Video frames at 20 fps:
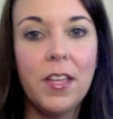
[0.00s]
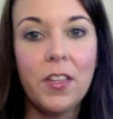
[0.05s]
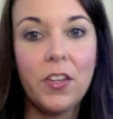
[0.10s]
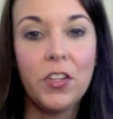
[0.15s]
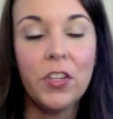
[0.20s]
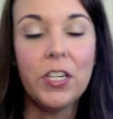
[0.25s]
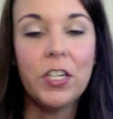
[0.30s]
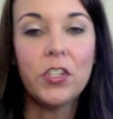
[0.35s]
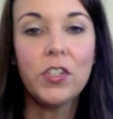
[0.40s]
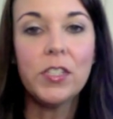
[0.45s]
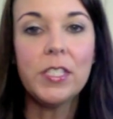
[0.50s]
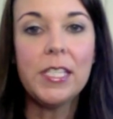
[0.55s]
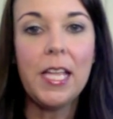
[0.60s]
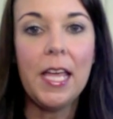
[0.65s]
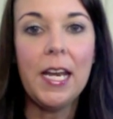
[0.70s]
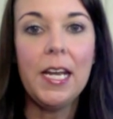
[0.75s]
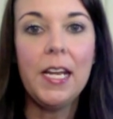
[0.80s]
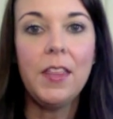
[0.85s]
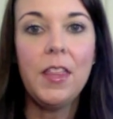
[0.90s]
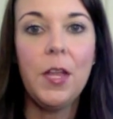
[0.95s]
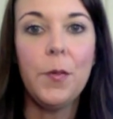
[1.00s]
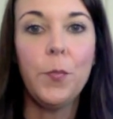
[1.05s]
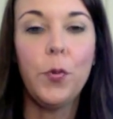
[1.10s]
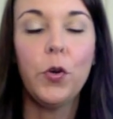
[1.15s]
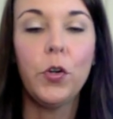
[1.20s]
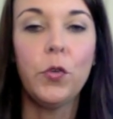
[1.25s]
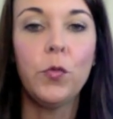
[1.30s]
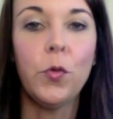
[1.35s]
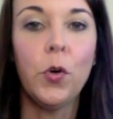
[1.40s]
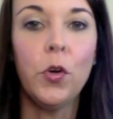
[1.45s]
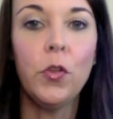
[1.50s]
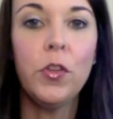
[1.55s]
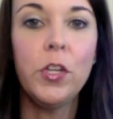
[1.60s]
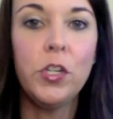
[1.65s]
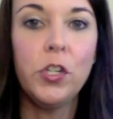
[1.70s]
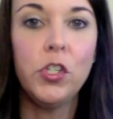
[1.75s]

clinical setting the important role that